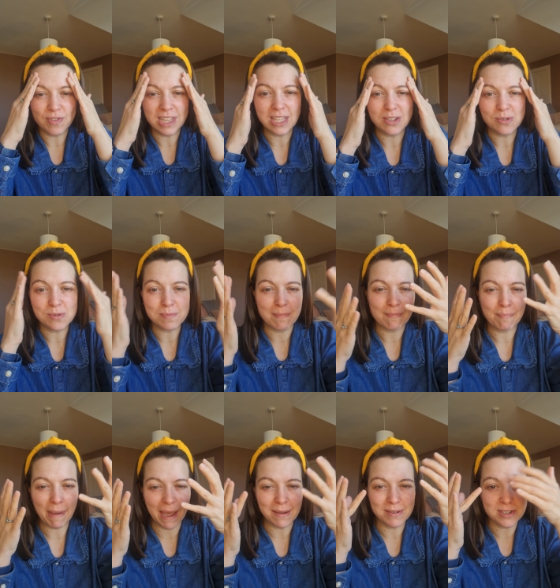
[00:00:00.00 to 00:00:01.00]
use
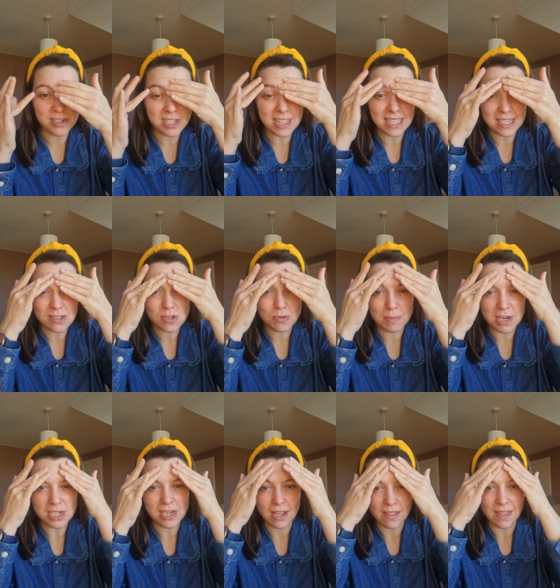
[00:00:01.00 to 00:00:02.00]
powders and things so
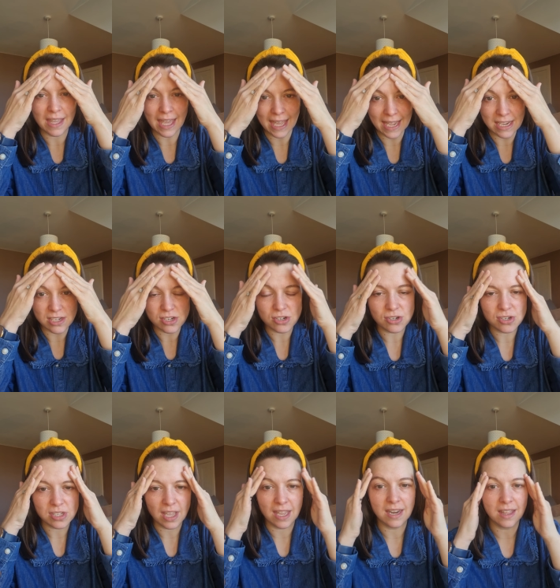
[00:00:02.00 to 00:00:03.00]
much now. I think it ages your
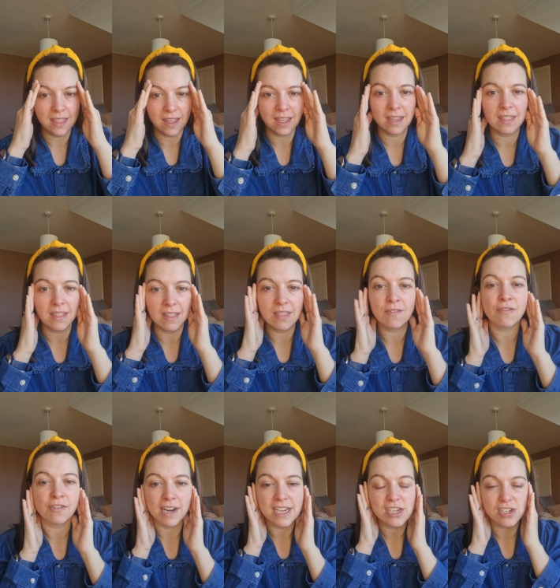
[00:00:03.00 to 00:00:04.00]
skin. I think the
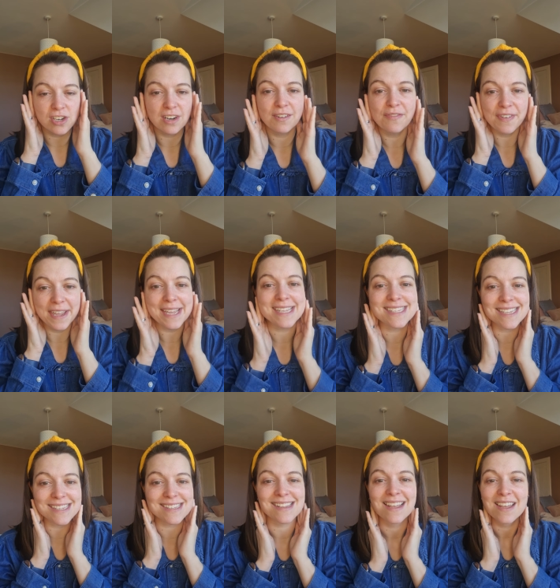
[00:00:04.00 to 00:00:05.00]
fresher face
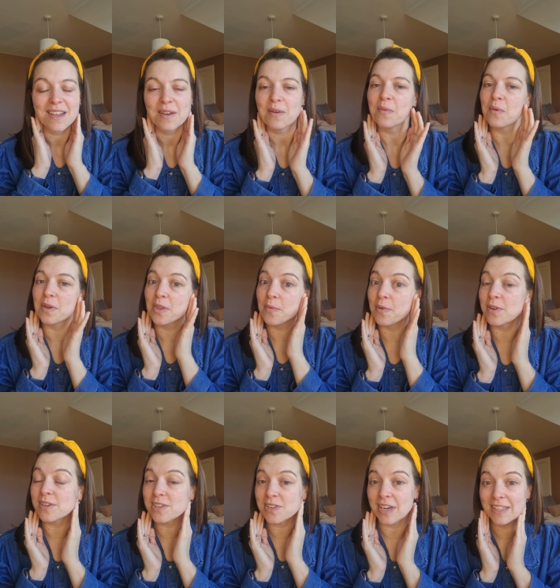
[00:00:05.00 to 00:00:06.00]
is what you
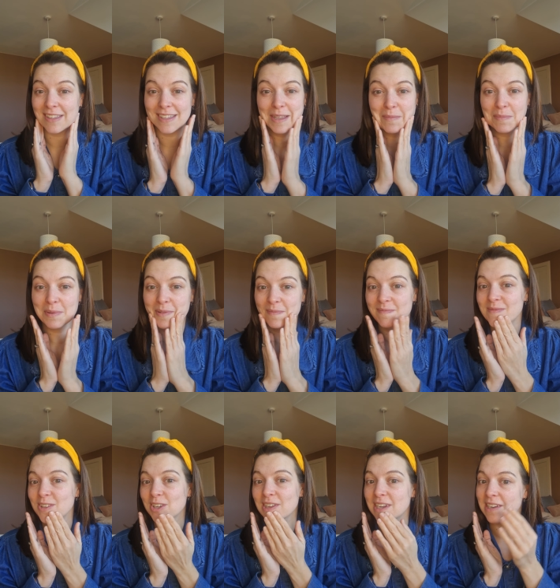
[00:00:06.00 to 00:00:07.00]
want to try and keep
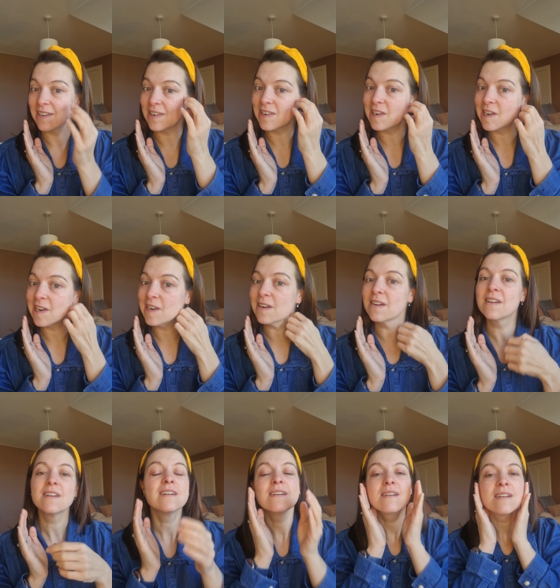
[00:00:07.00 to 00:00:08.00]
looking younger.
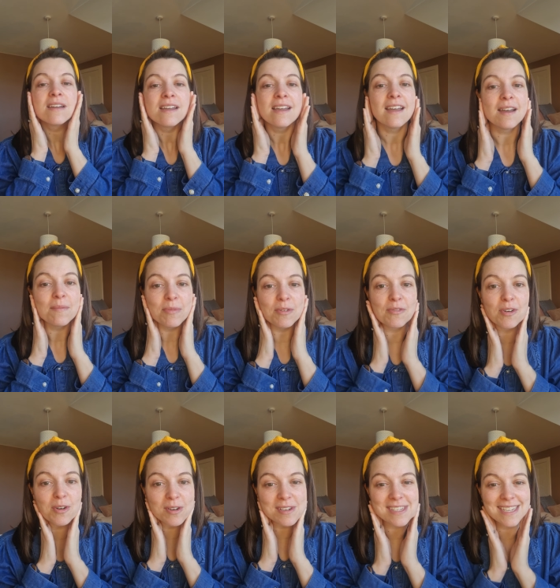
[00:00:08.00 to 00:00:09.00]
The
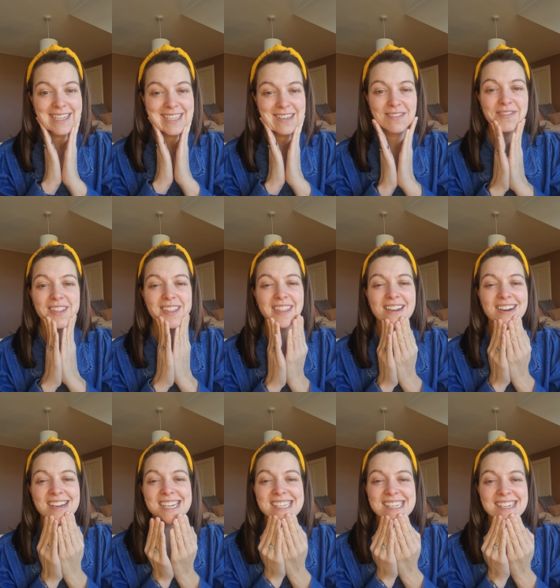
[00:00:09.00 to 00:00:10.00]
wrong side of the
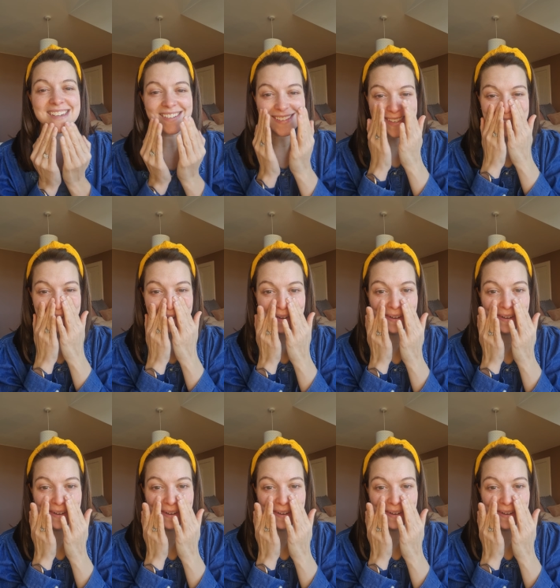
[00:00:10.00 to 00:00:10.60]
30s now, so